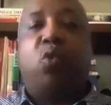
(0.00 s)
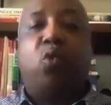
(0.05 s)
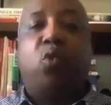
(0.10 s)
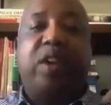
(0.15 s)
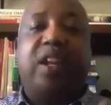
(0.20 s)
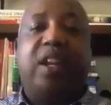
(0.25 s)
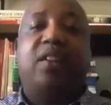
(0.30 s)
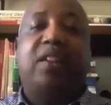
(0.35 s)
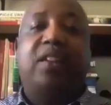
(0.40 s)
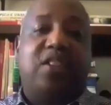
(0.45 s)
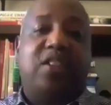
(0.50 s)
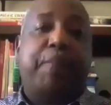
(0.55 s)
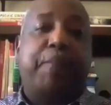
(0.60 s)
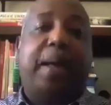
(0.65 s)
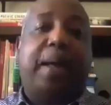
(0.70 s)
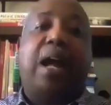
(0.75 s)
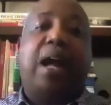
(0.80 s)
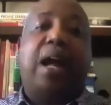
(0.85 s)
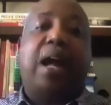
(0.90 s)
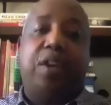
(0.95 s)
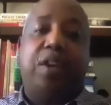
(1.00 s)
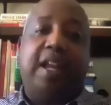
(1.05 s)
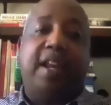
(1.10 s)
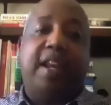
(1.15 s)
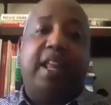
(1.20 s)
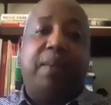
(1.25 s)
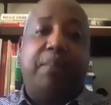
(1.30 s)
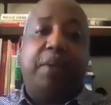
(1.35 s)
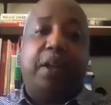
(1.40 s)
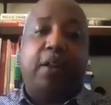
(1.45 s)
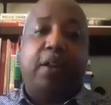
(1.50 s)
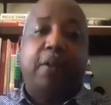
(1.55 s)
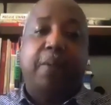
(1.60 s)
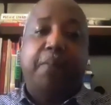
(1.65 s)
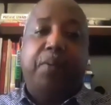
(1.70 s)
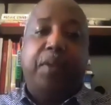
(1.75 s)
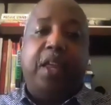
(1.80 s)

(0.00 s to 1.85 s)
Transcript: realistic power dynamic.